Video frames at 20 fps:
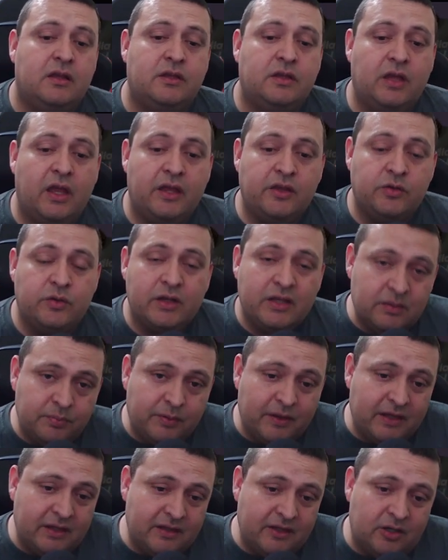and you need to
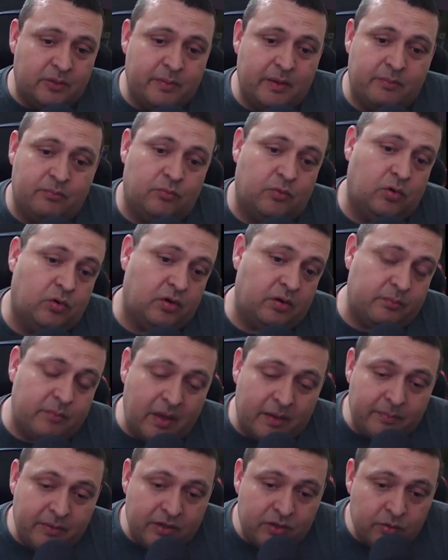play a little bit more
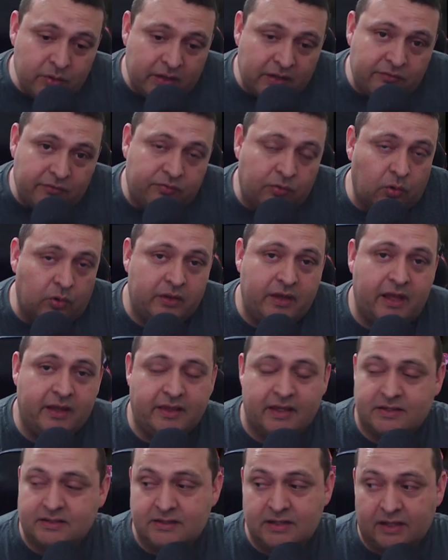maybe you can afford that
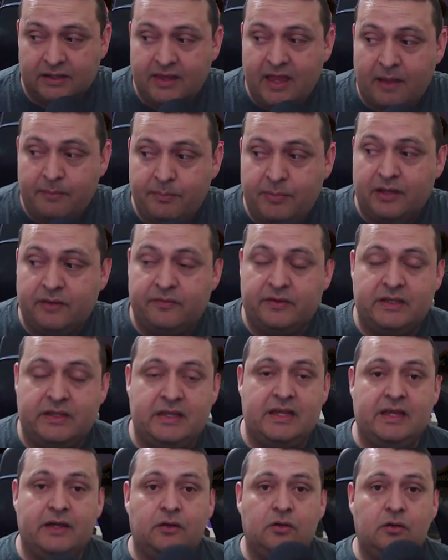that's not that big big of a
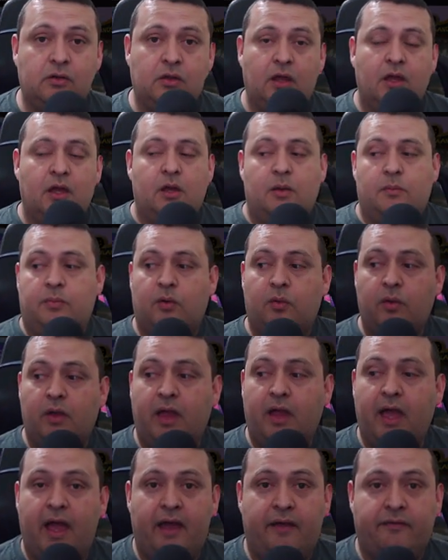deal, but we'll
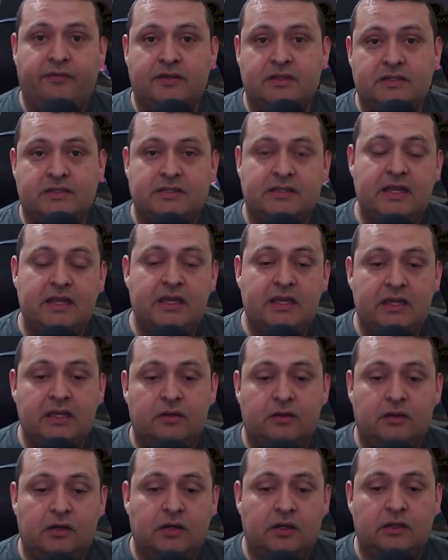have to
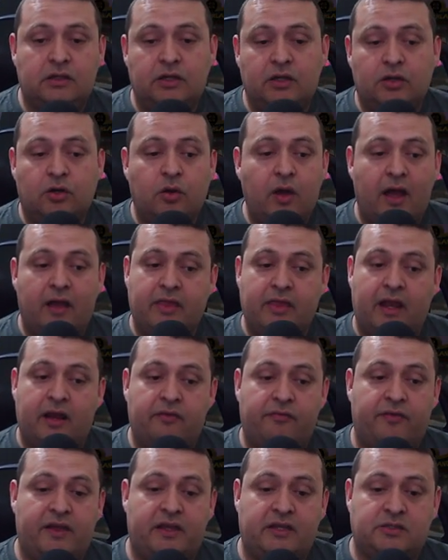see, uh, you know, how that
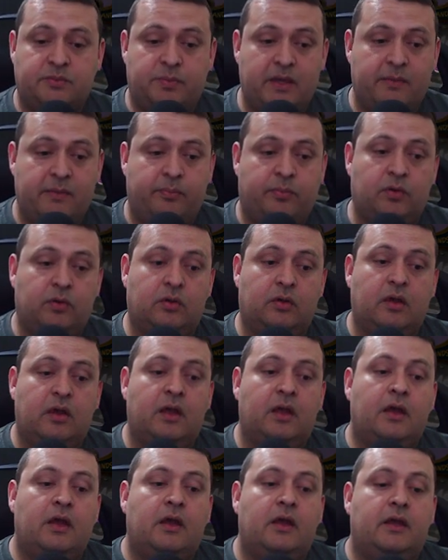affects people.
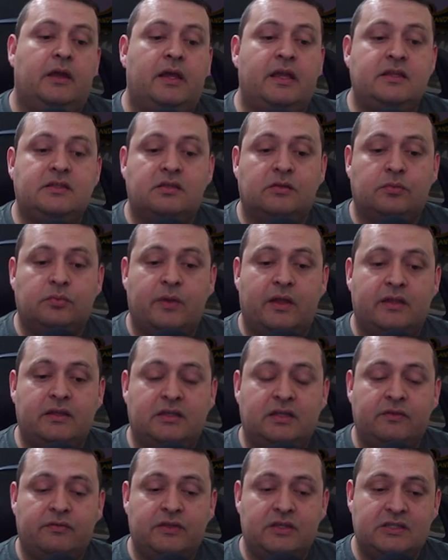It's a
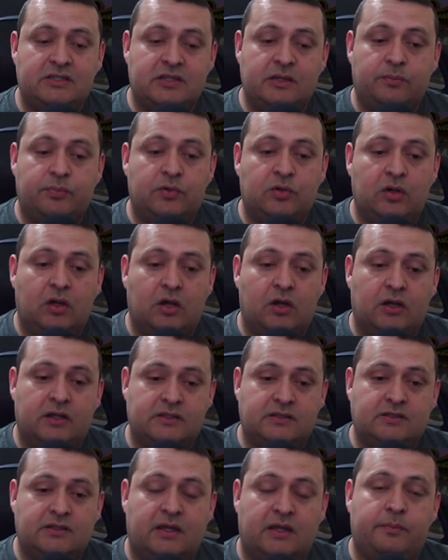relatively simple
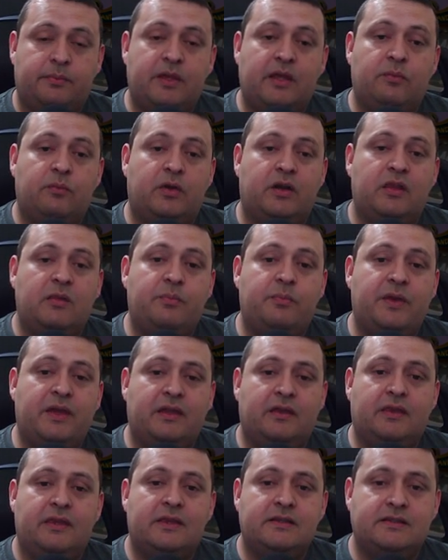concept, and one of the
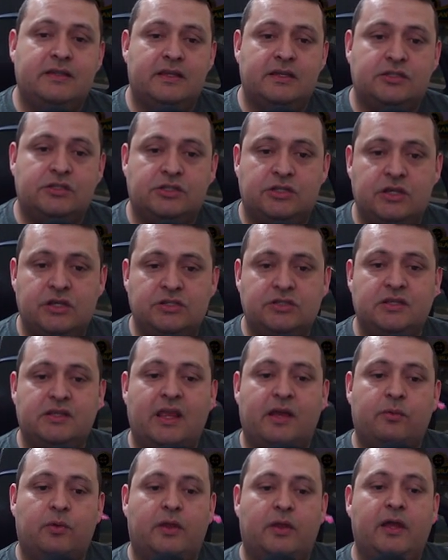big things that it's changing
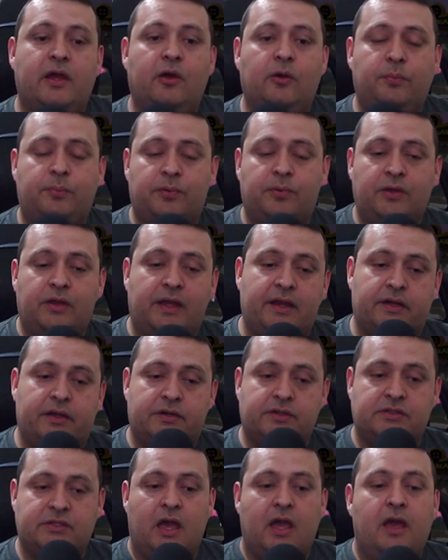that will help players